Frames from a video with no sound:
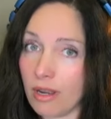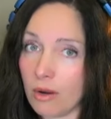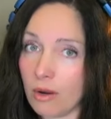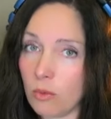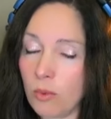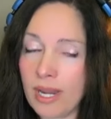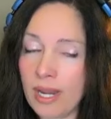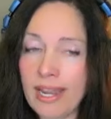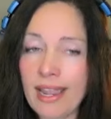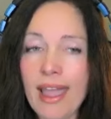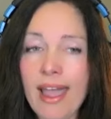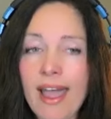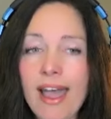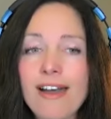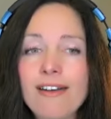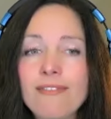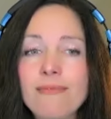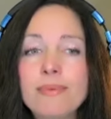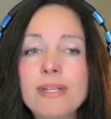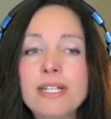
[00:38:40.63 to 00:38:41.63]
we
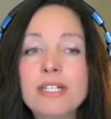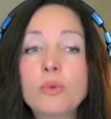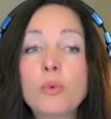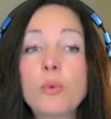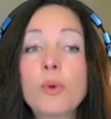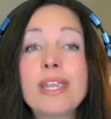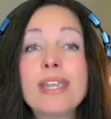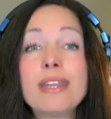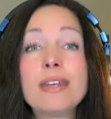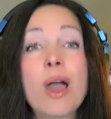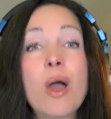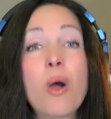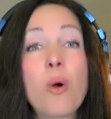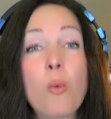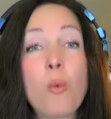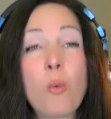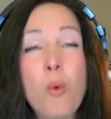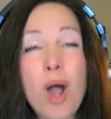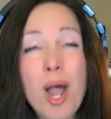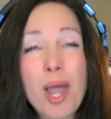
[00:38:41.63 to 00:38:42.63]
have between
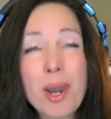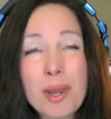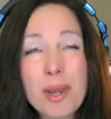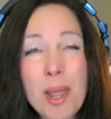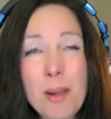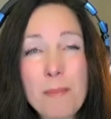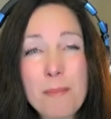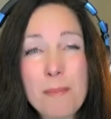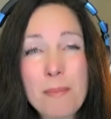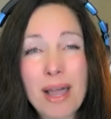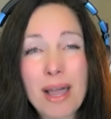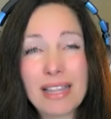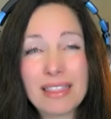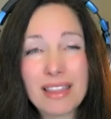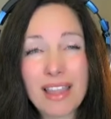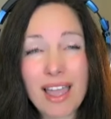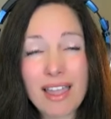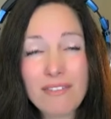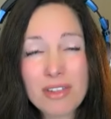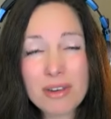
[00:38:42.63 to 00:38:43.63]

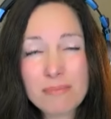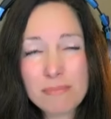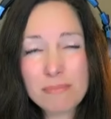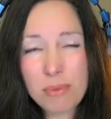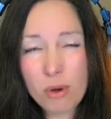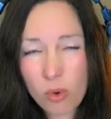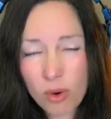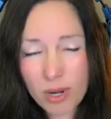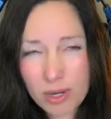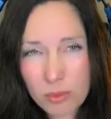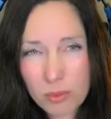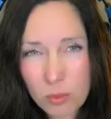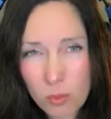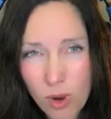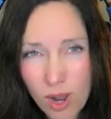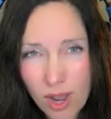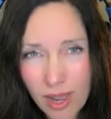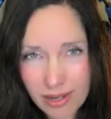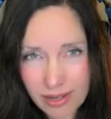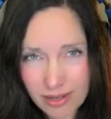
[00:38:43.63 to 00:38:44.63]

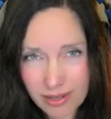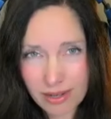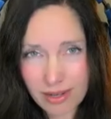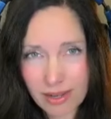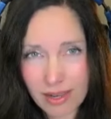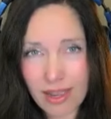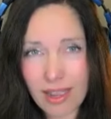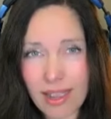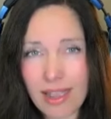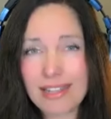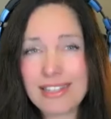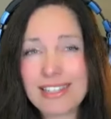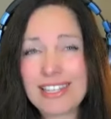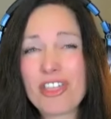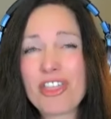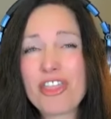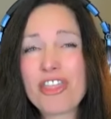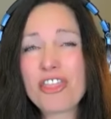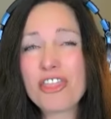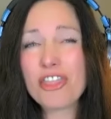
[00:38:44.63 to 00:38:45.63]
11.1
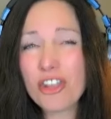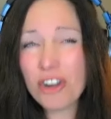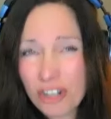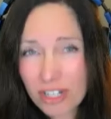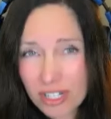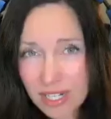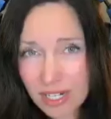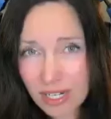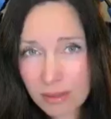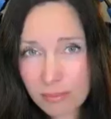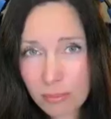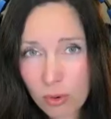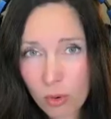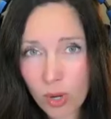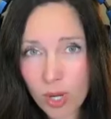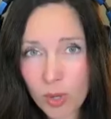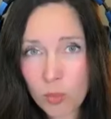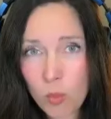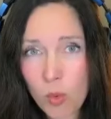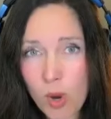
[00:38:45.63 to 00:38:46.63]
to
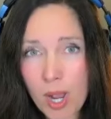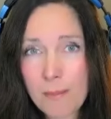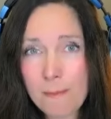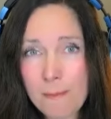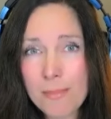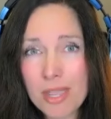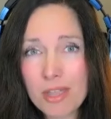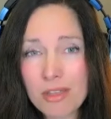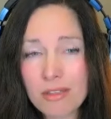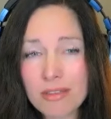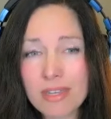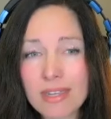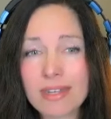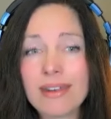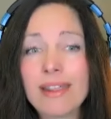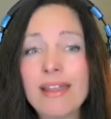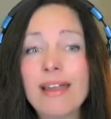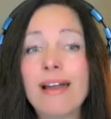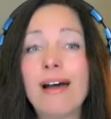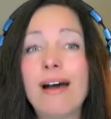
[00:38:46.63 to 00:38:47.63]
13.1
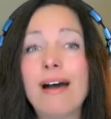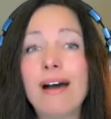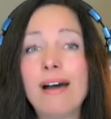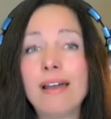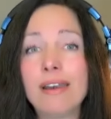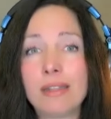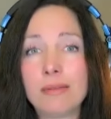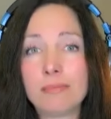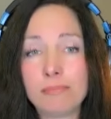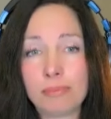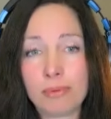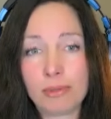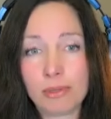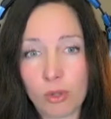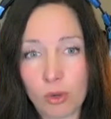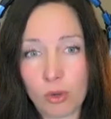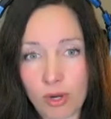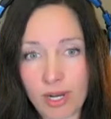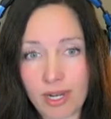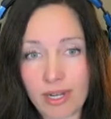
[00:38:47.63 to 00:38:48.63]
million
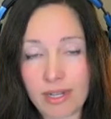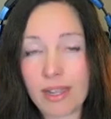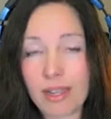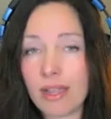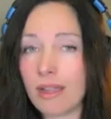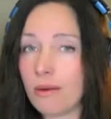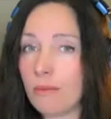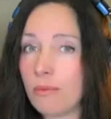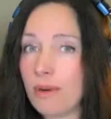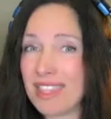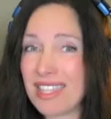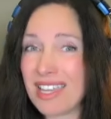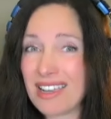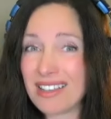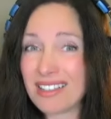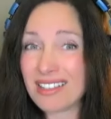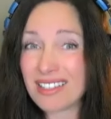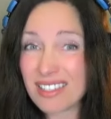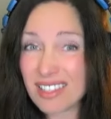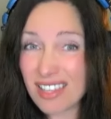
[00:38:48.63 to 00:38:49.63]
unemployed with
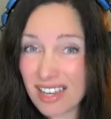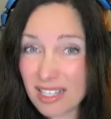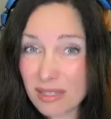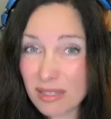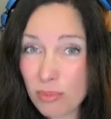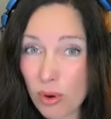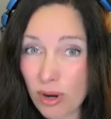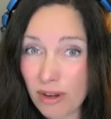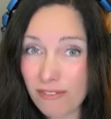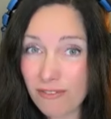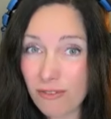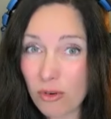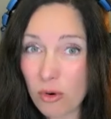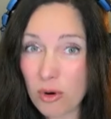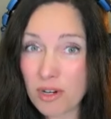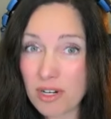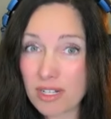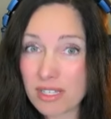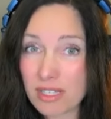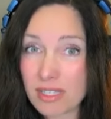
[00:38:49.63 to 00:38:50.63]
6.4 to
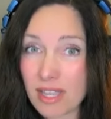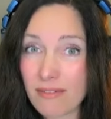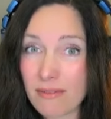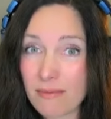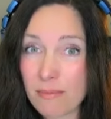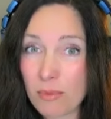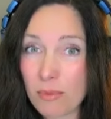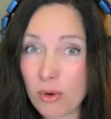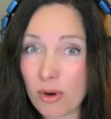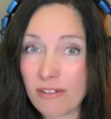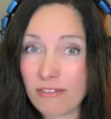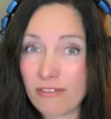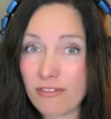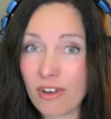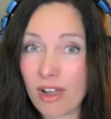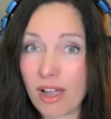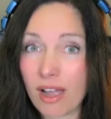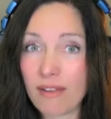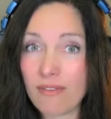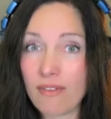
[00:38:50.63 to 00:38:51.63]

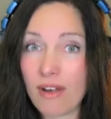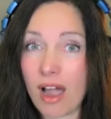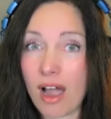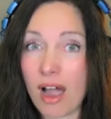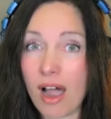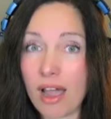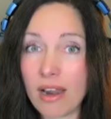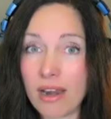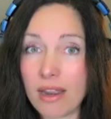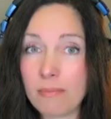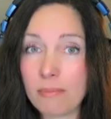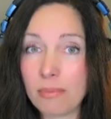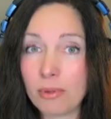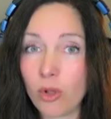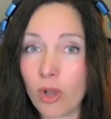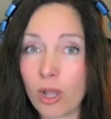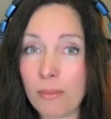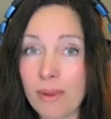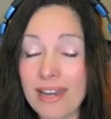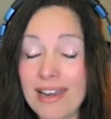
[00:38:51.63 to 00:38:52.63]
7.5
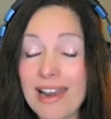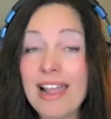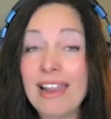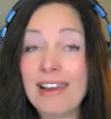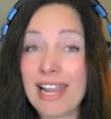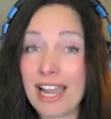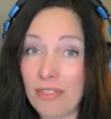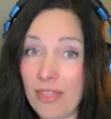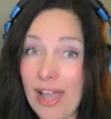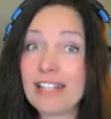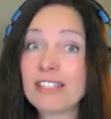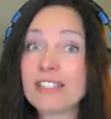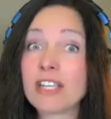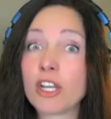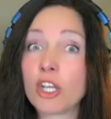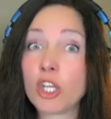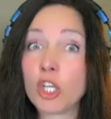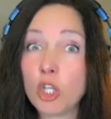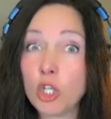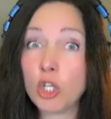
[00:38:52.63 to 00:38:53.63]
unemployment. Now that's a
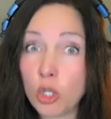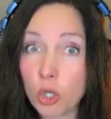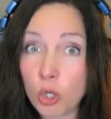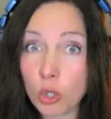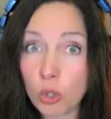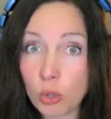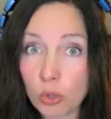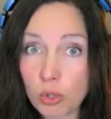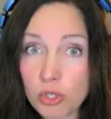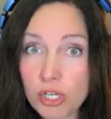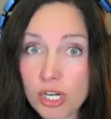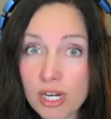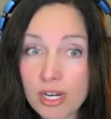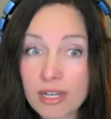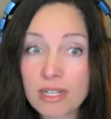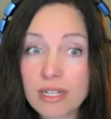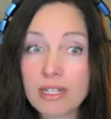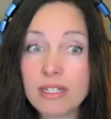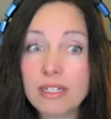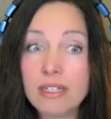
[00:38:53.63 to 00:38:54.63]
huge
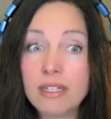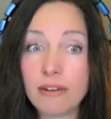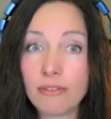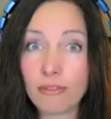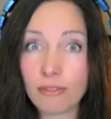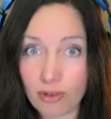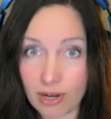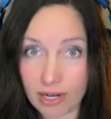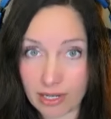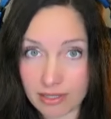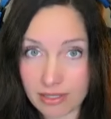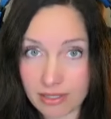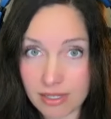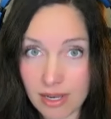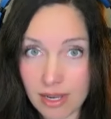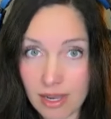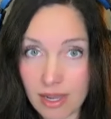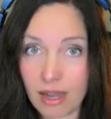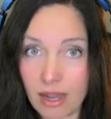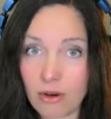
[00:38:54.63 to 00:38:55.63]
difference.
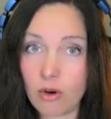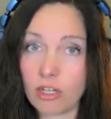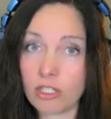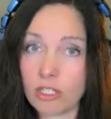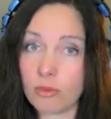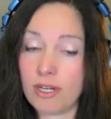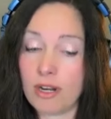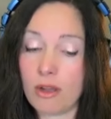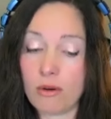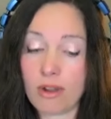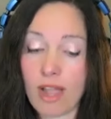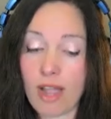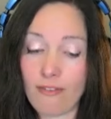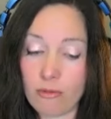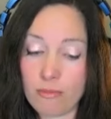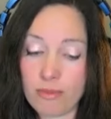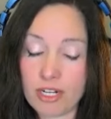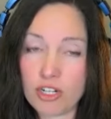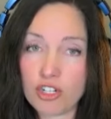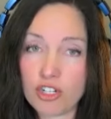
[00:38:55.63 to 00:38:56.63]
Of course, we know
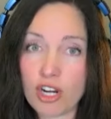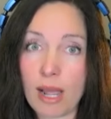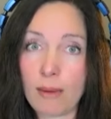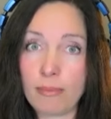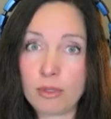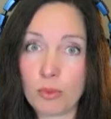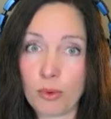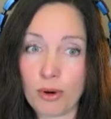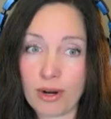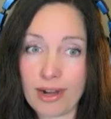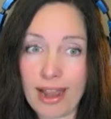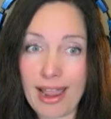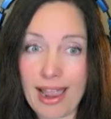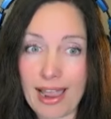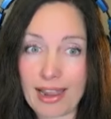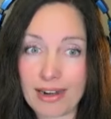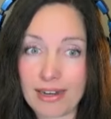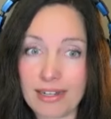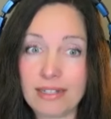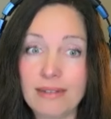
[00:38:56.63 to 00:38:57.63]
government jobs were
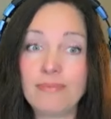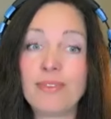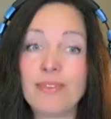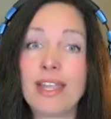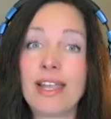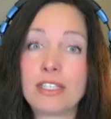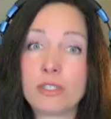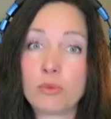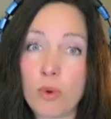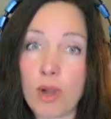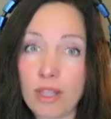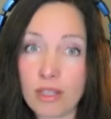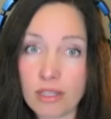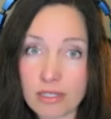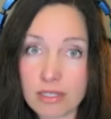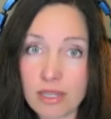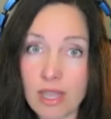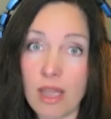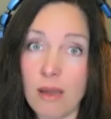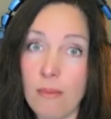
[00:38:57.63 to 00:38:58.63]
added as well
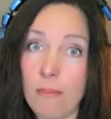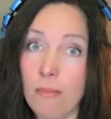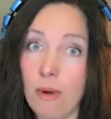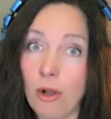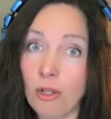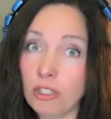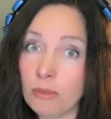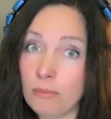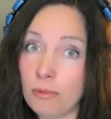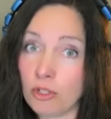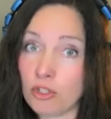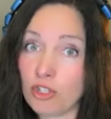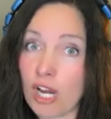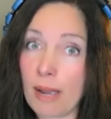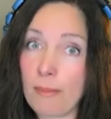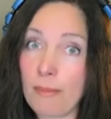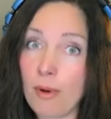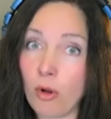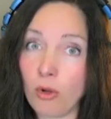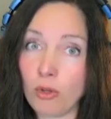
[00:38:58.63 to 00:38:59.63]
as multiple
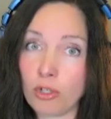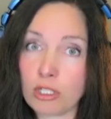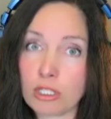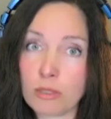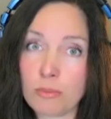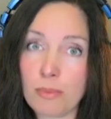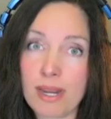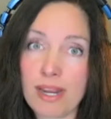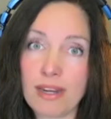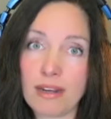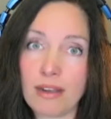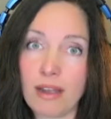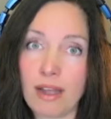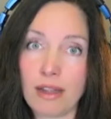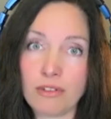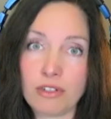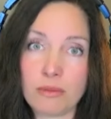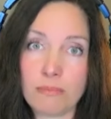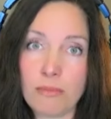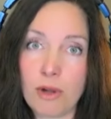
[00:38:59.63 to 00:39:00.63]
job holders being
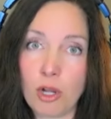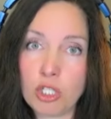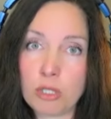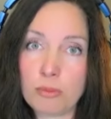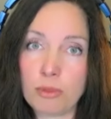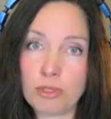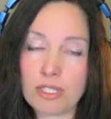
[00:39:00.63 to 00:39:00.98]
counted multiple